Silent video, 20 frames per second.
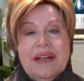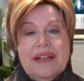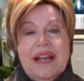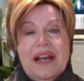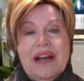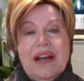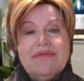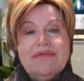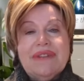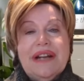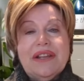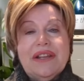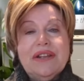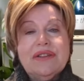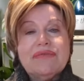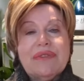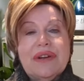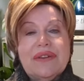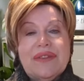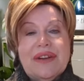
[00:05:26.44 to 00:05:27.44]
Now, another
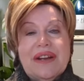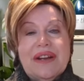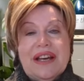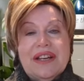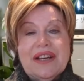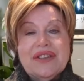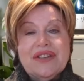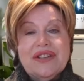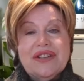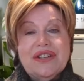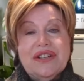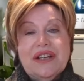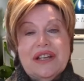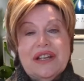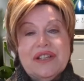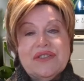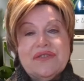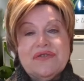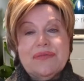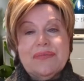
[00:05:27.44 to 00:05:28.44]
revelation
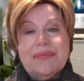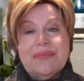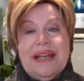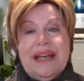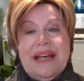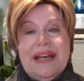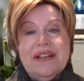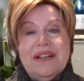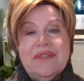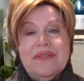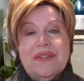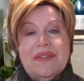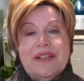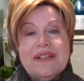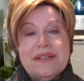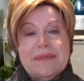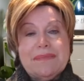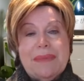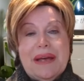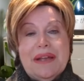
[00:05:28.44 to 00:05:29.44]
is from the end of
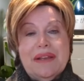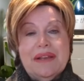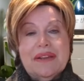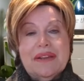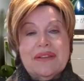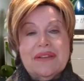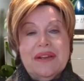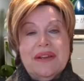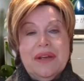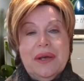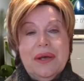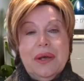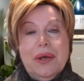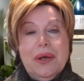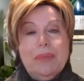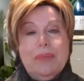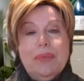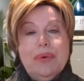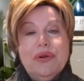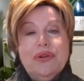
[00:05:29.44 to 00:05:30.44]
this month,
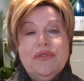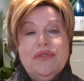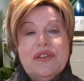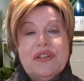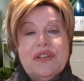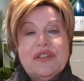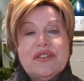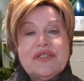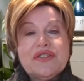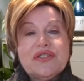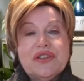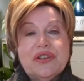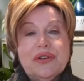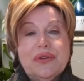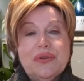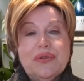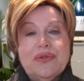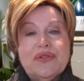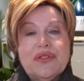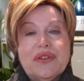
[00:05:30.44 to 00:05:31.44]
proving the
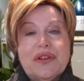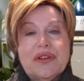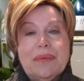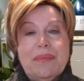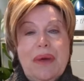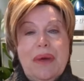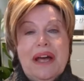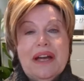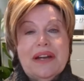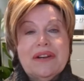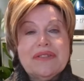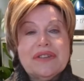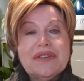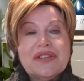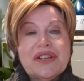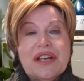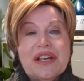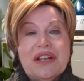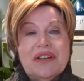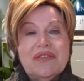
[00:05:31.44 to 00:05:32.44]
skills of the migrant
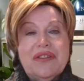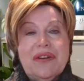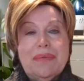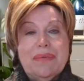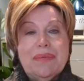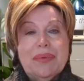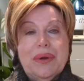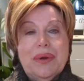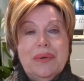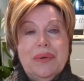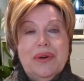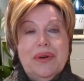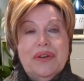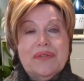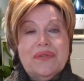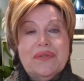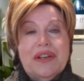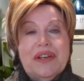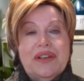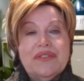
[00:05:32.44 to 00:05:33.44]
to get temporary
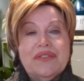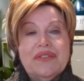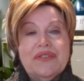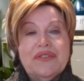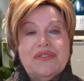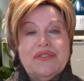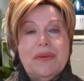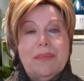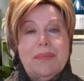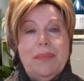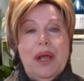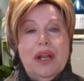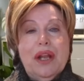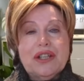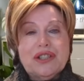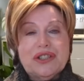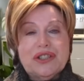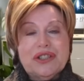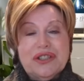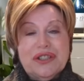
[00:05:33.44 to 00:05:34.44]
work visas is
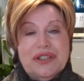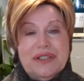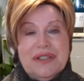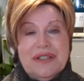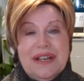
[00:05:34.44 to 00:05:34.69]
abolished.